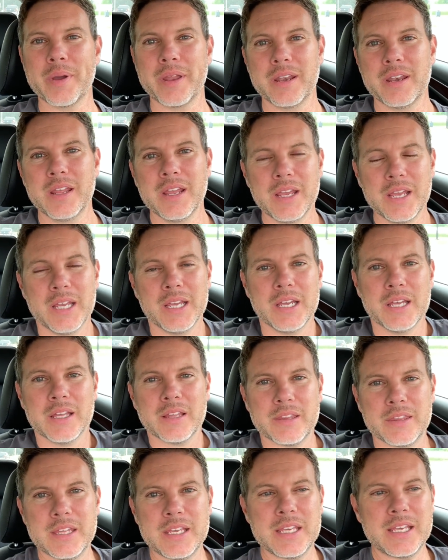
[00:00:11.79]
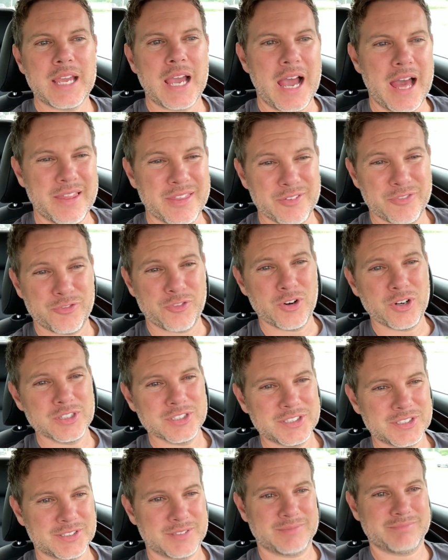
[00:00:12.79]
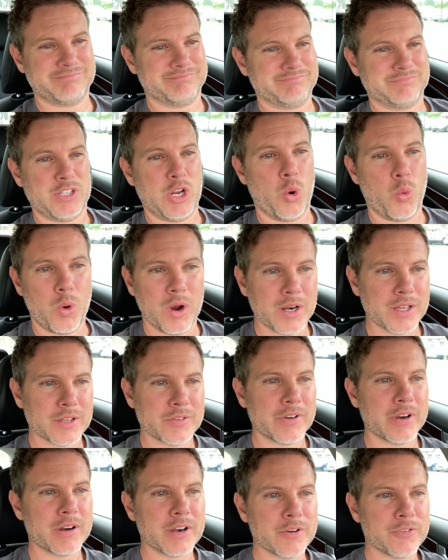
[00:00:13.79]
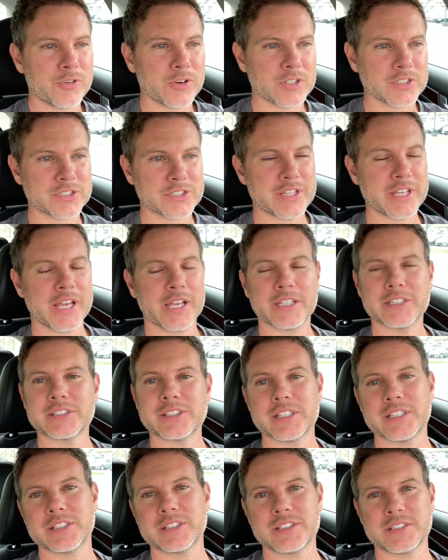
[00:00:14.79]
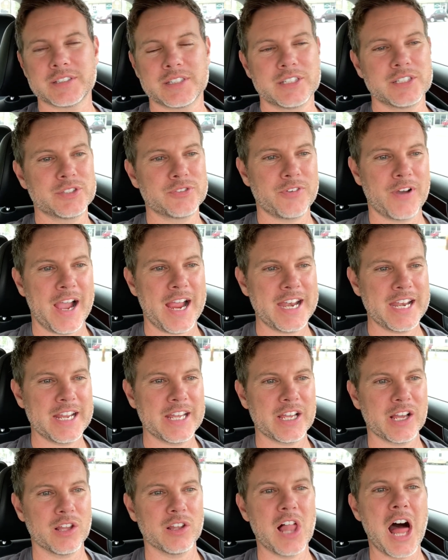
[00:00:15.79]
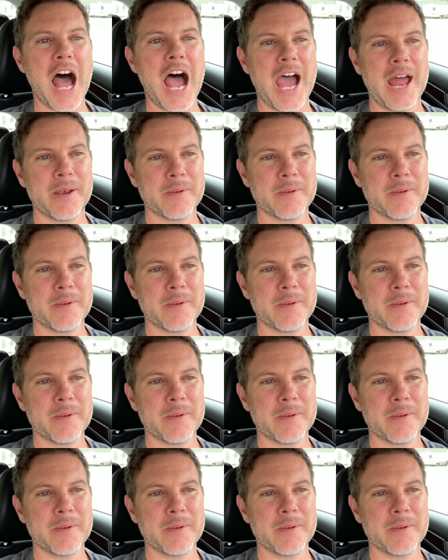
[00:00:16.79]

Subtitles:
And the first, one of the very first things is finding a lot.